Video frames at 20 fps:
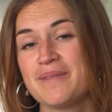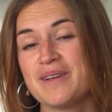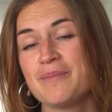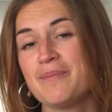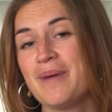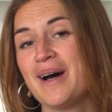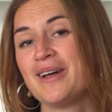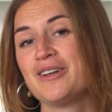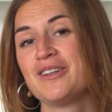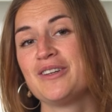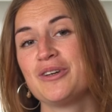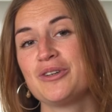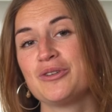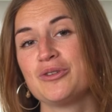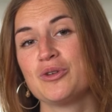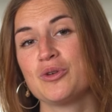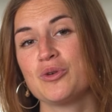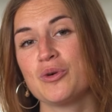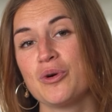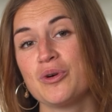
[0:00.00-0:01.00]
Imagine
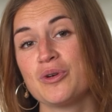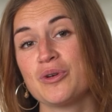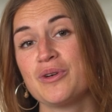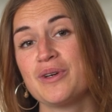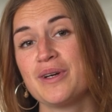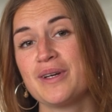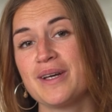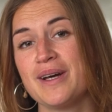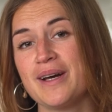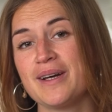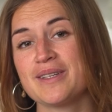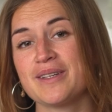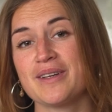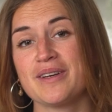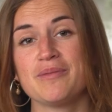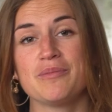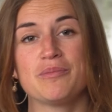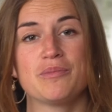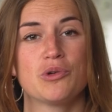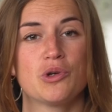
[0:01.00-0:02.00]
you're
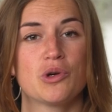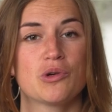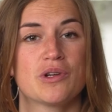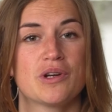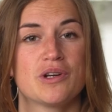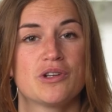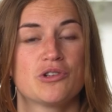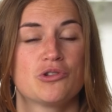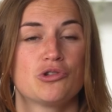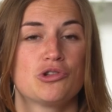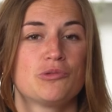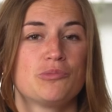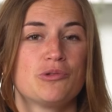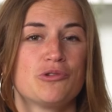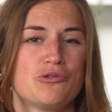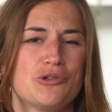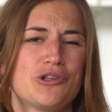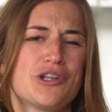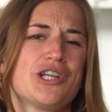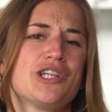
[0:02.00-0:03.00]
going on a trip or
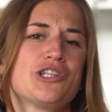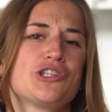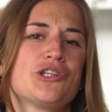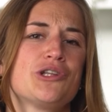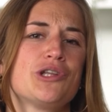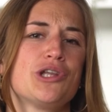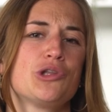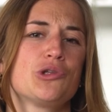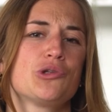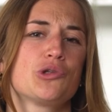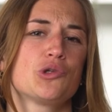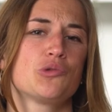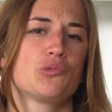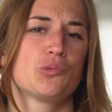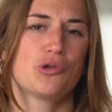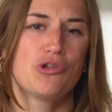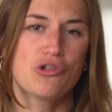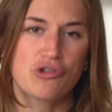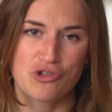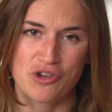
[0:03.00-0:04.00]
vacation and you don't
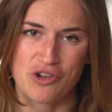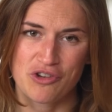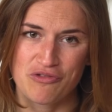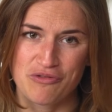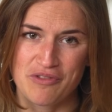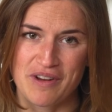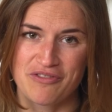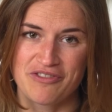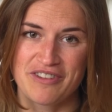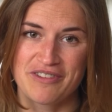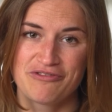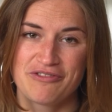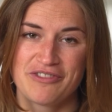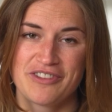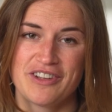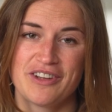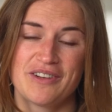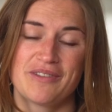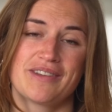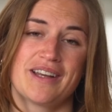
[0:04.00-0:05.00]
want to lug around heavy
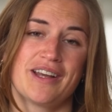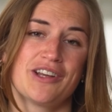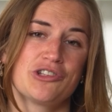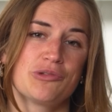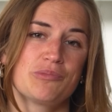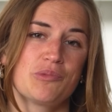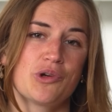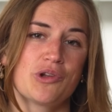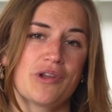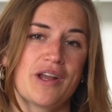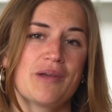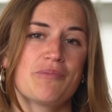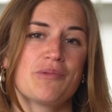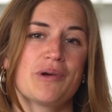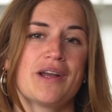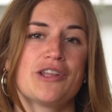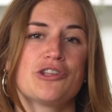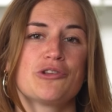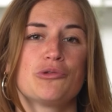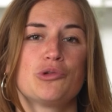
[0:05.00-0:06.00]
gear. Then a small
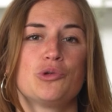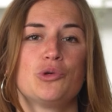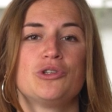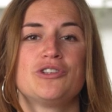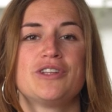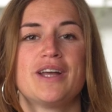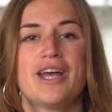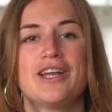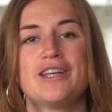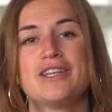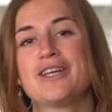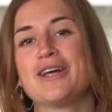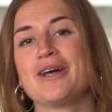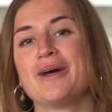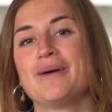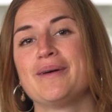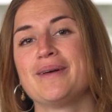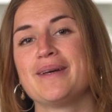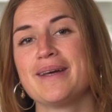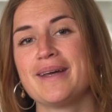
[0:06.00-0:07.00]
camera is of course
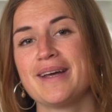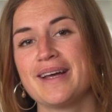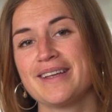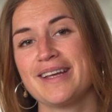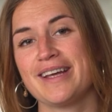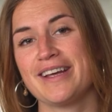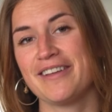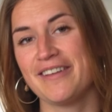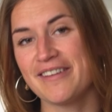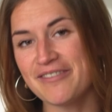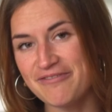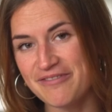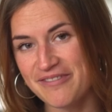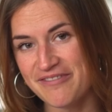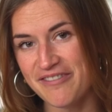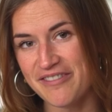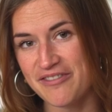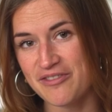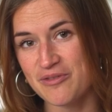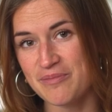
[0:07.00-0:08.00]
ideal. It easily
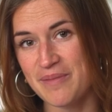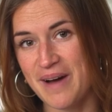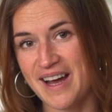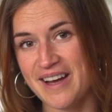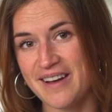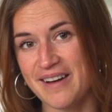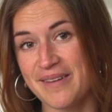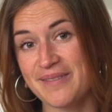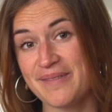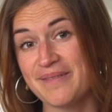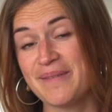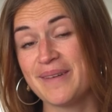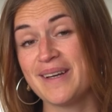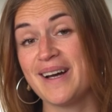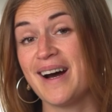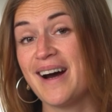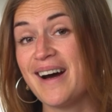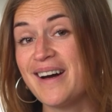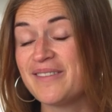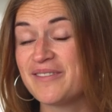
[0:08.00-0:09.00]
fits in your bag
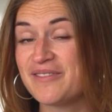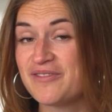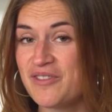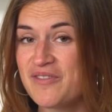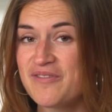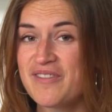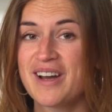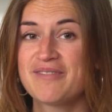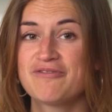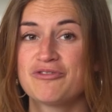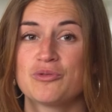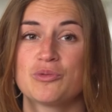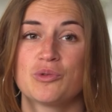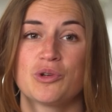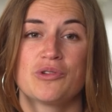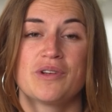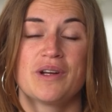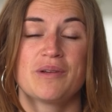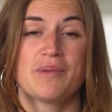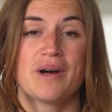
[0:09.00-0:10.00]
and you don't have to
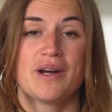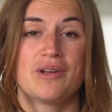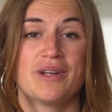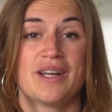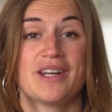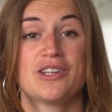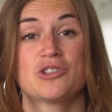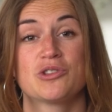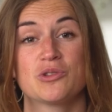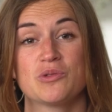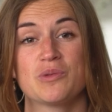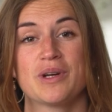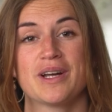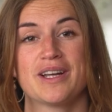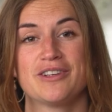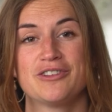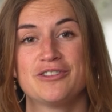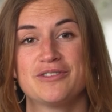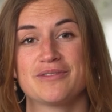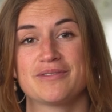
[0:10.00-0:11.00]
worry about extra
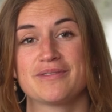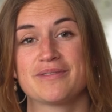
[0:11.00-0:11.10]
weight.